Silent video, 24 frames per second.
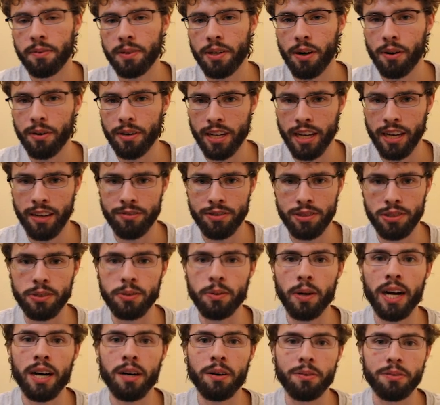we already had
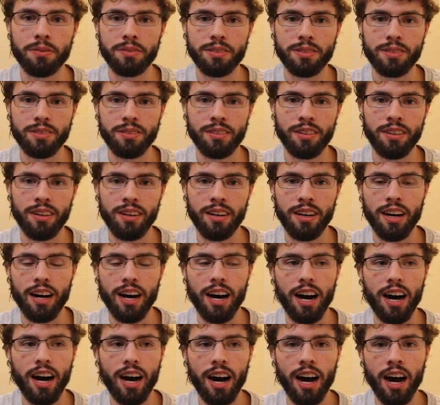2 outs.
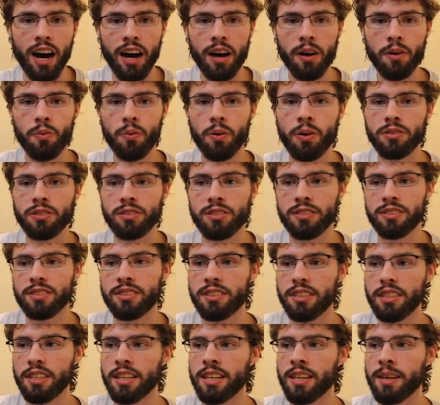I want to
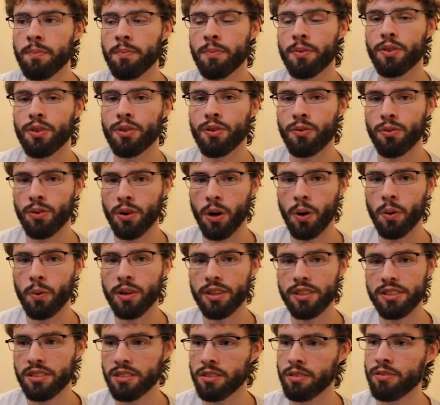see him throw
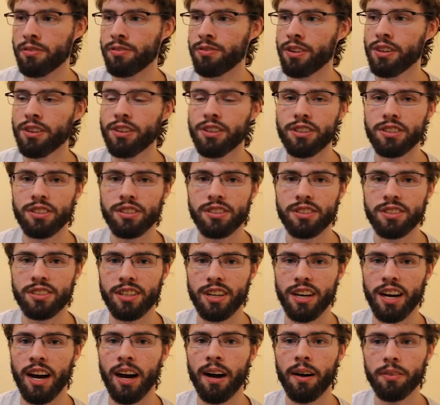it to
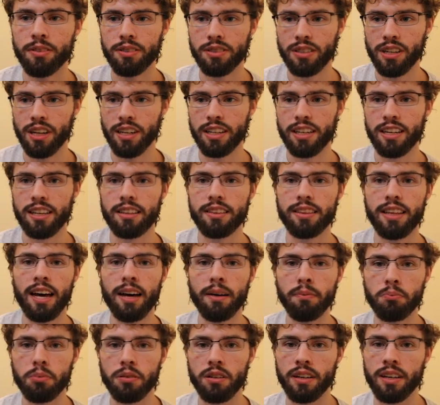first. I was trying to get
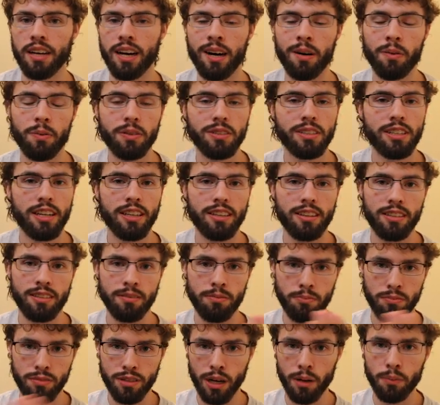that play. I wanted to get the
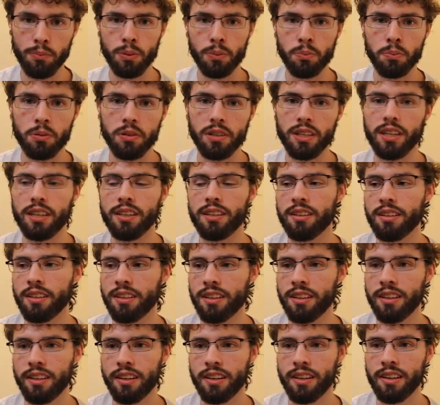double play
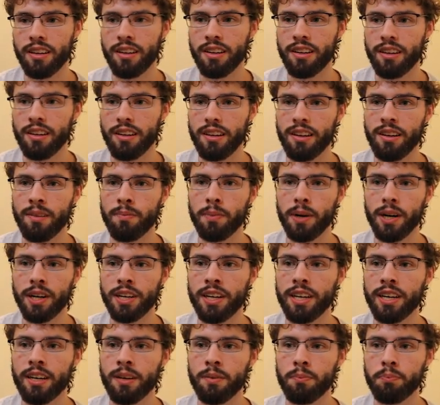in my
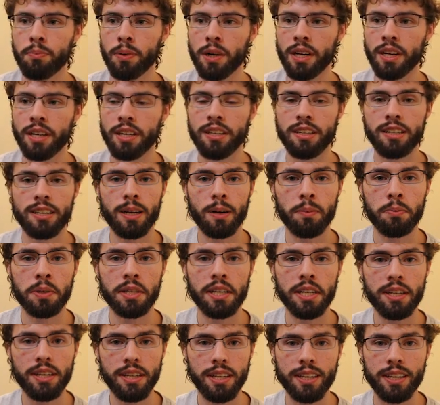head, but I ended up
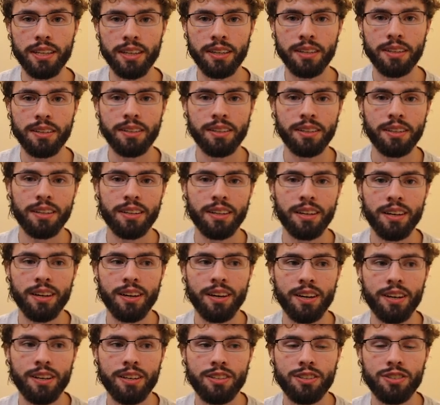getting
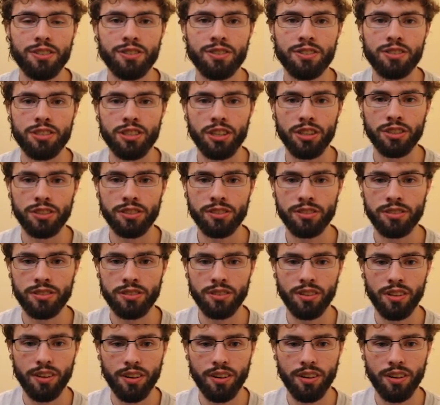just